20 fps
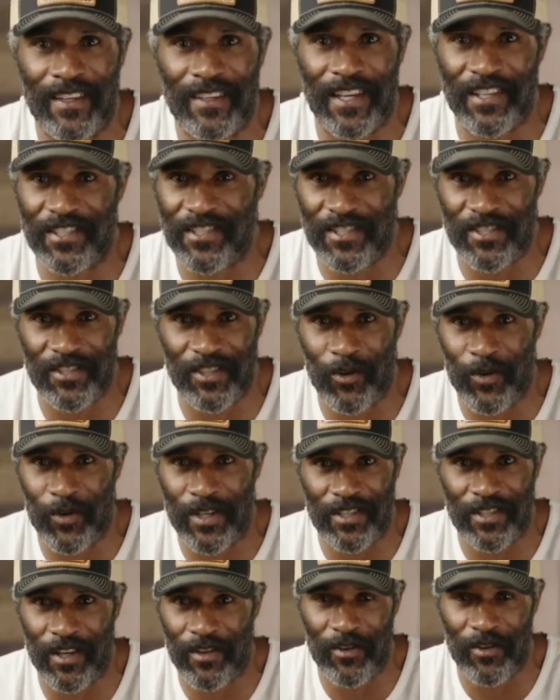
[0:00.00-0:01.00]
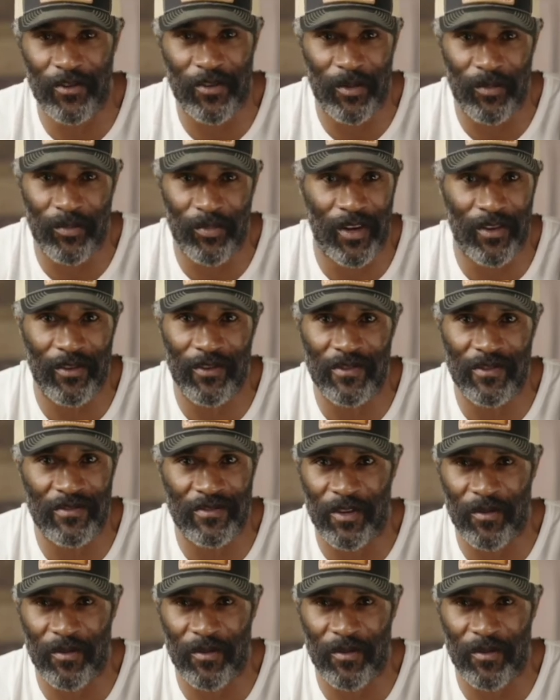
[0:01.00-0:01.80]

They just know each other. They're brothers.